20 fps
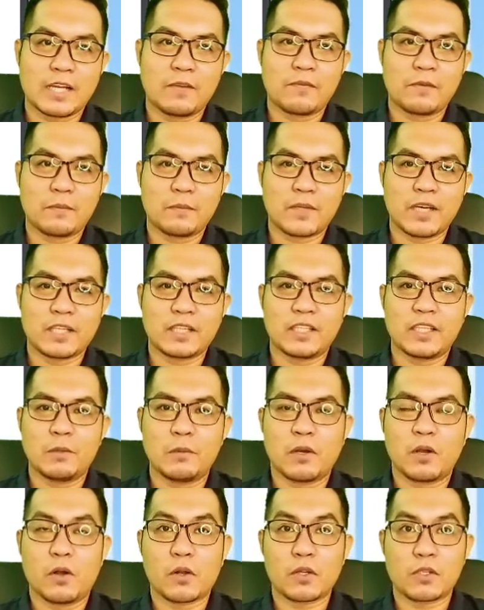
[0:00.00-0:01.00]
from that, they
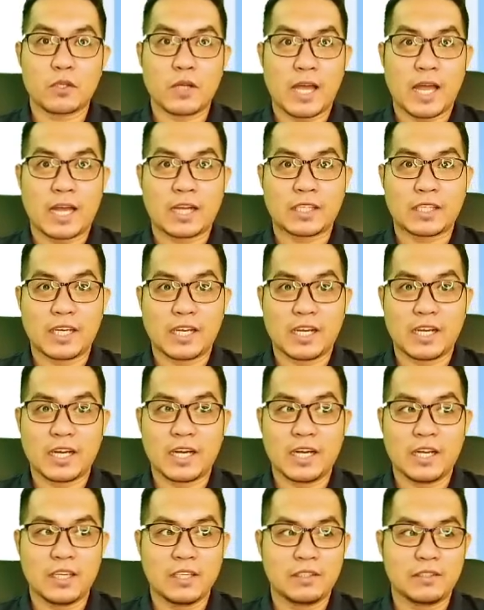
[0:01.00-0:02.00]
will also act
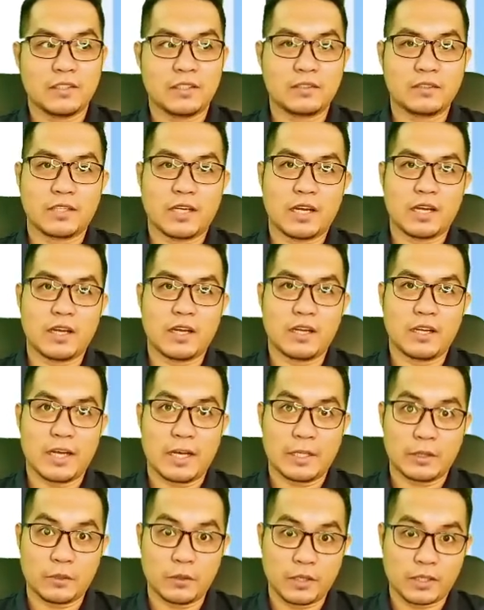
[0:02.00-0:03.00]
a
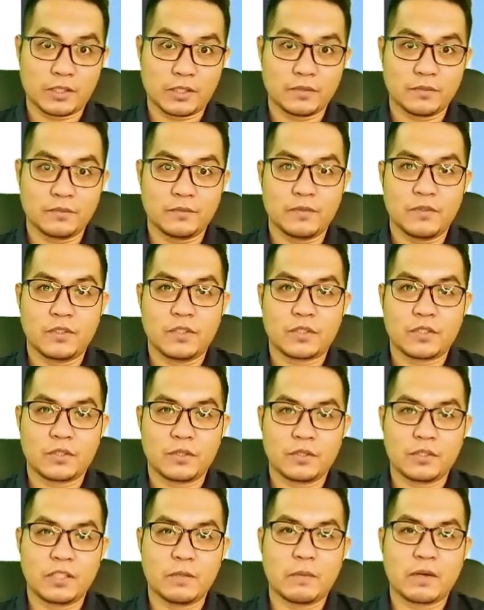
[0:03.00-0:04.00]
torque.
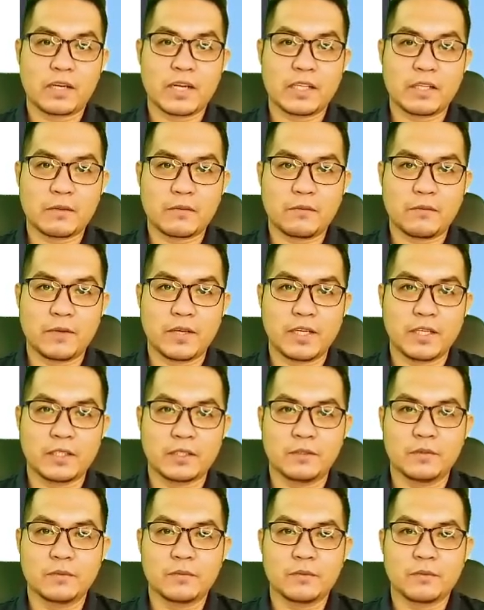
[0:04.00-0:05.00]
So the magnetic
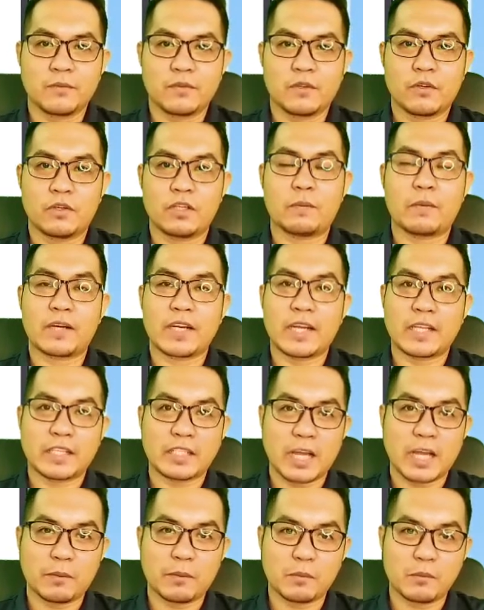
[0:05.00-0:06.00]
field or the magnetic
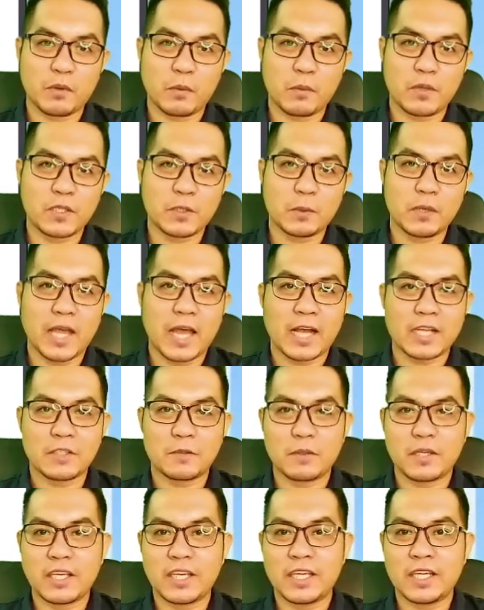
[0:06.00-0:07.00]
dipole moments will
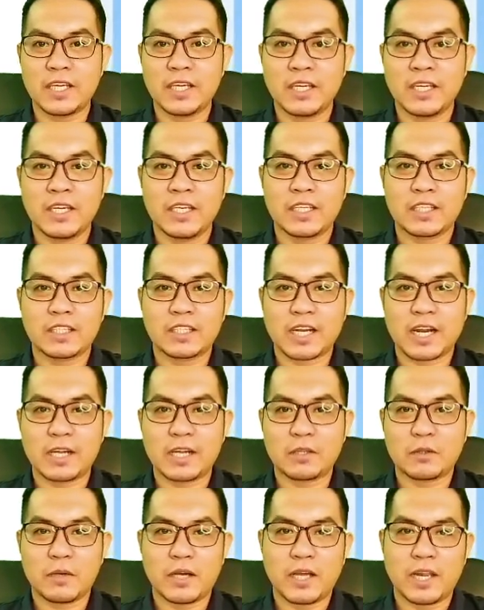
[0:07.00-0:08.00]
actually try
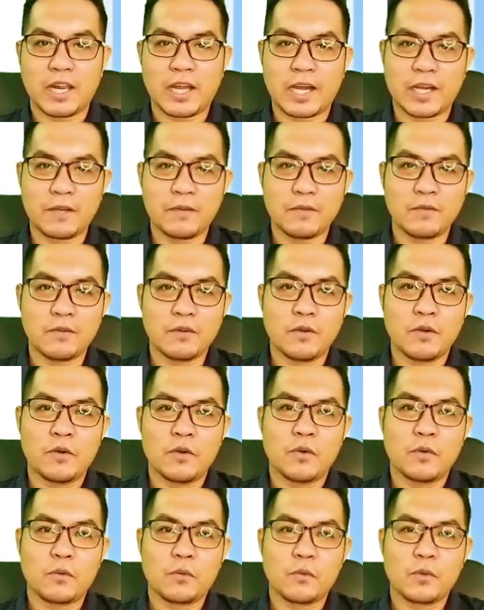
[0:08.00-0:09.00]
to align
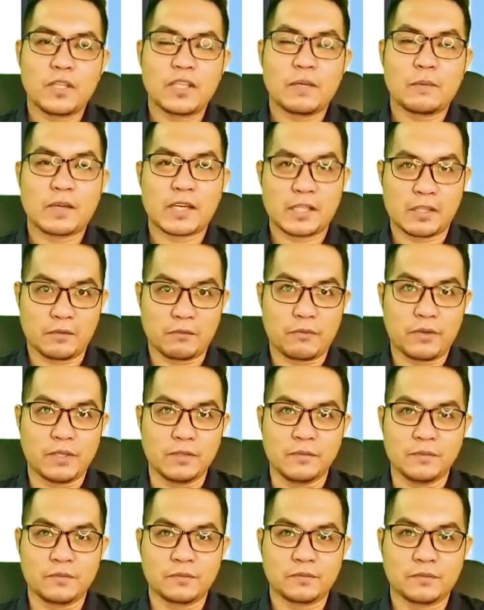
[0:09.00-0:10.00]
with the magnetic
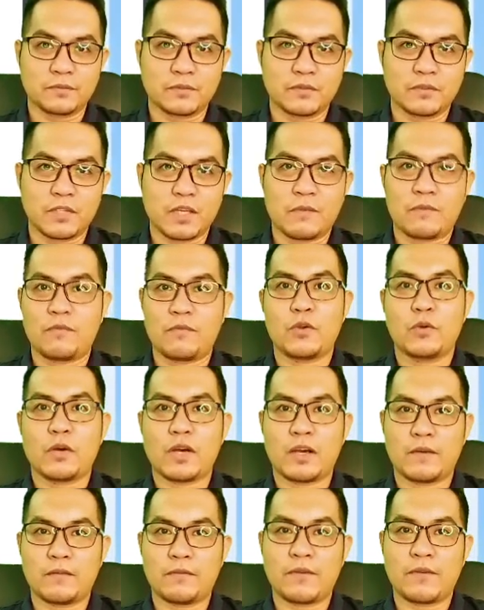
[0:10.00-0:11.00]
field if you
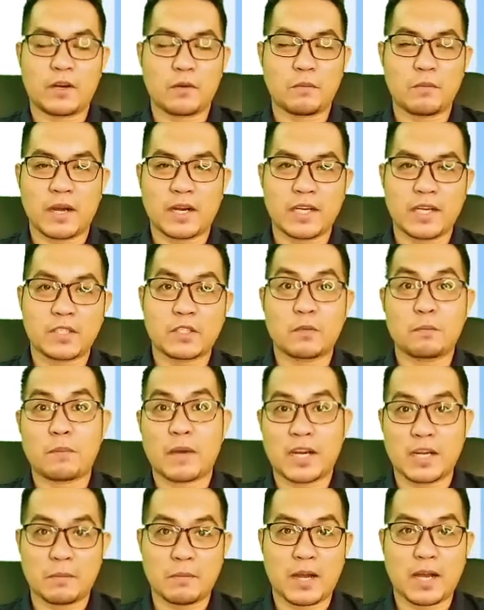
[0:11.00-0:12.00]
have ferromagnets or
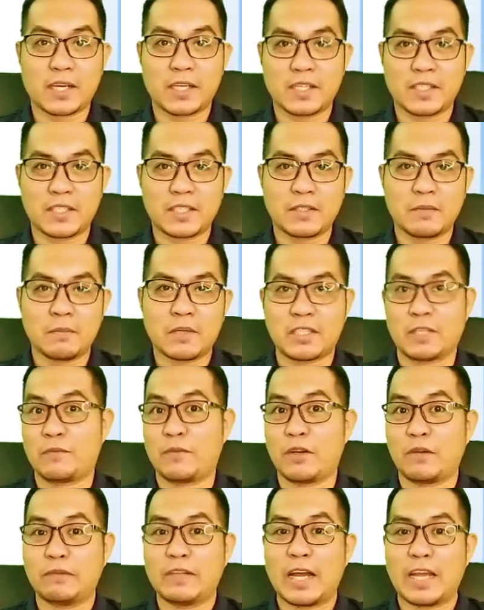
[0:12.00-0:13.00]
paramagnets. But if you
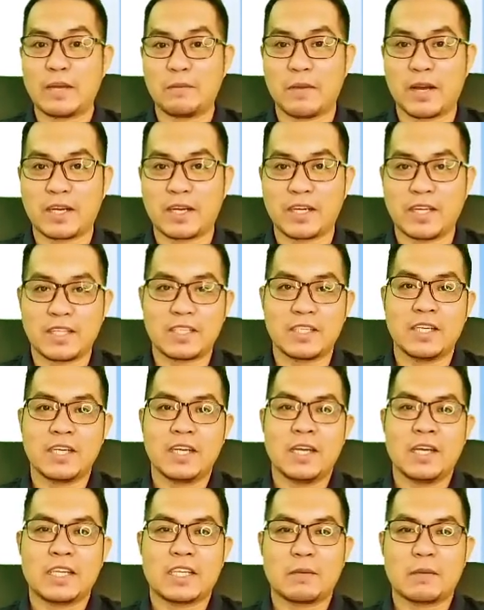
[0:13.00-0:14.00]
have diamagnets,
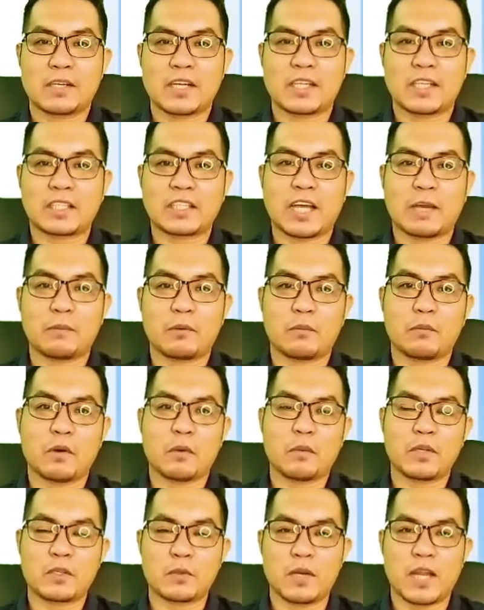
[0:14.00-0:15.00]
the magnetic dipole
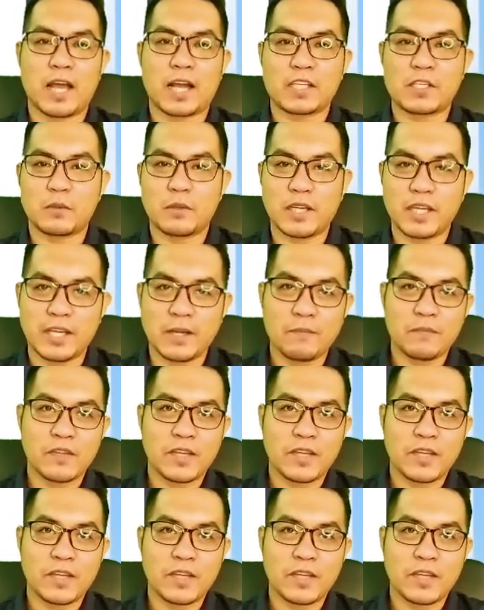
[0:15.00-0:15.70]
moments will actually